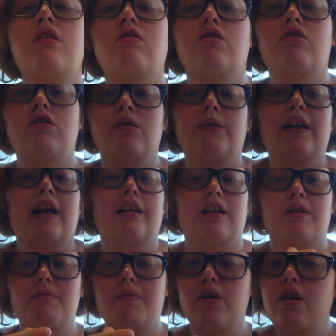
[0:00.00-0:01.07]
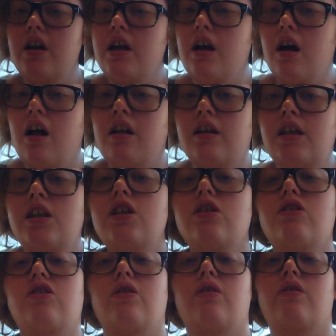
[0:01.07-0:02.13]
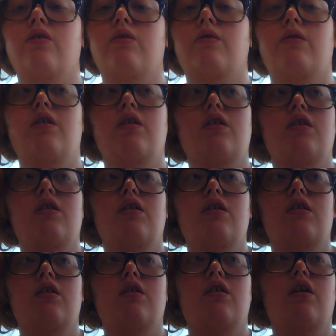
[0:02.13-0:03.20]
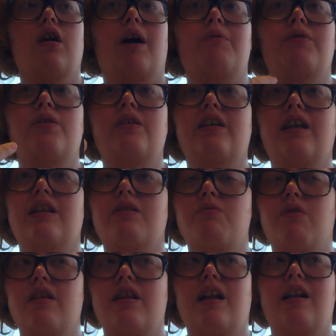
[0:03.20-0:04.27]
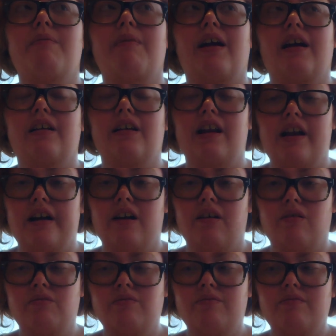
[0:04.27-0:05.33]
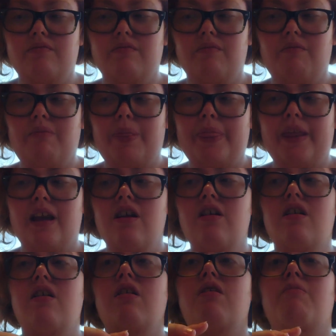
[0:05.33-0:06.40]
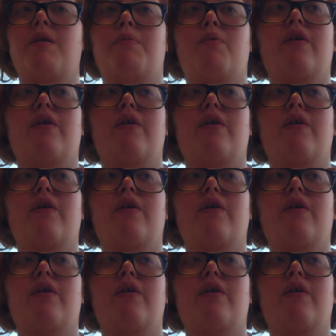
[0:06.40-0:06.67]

to do it at a community college, so I'm doing it at the one that I'm at now. My